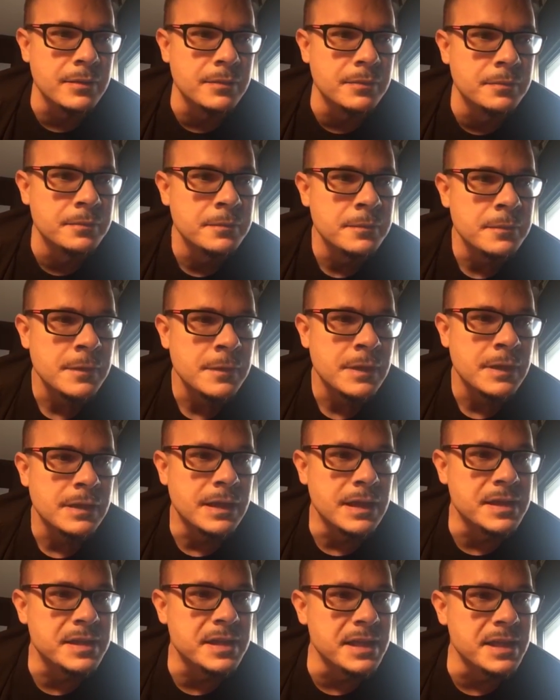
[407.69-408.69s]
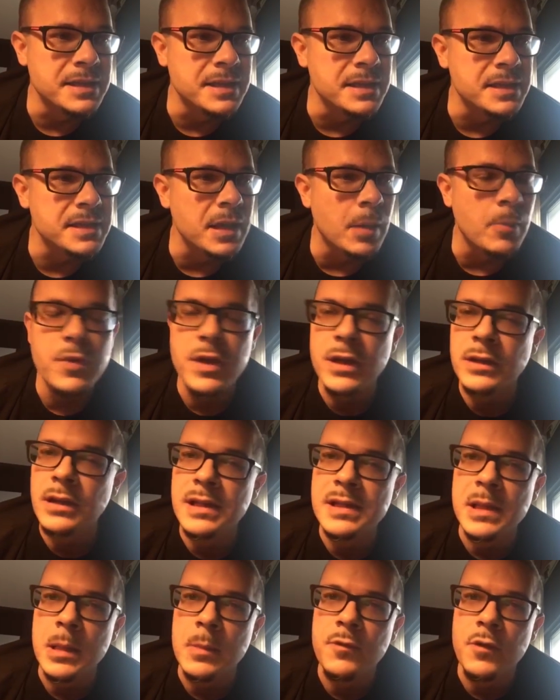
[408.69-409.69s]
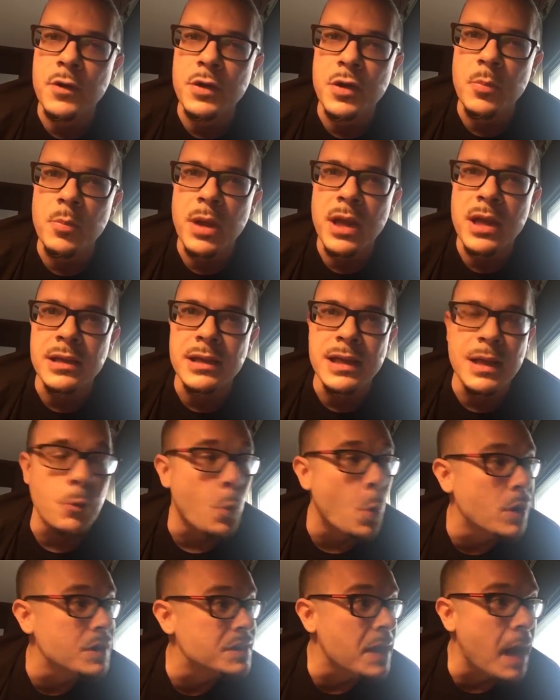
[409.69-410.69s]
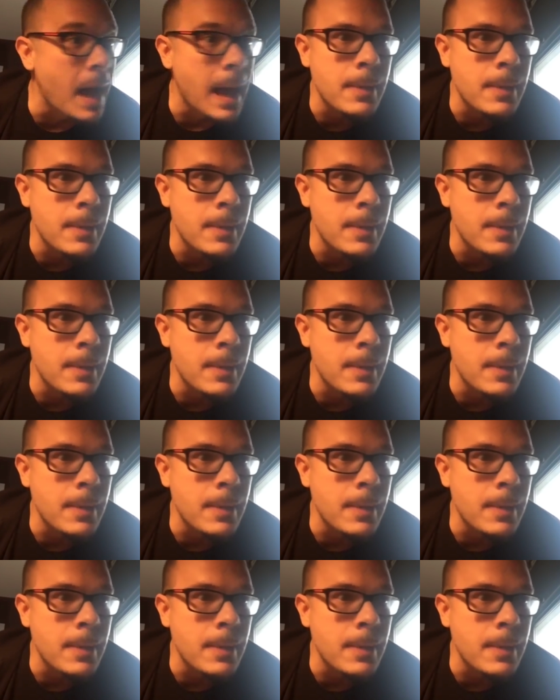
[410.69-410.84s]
And this isn't something that's up for debate.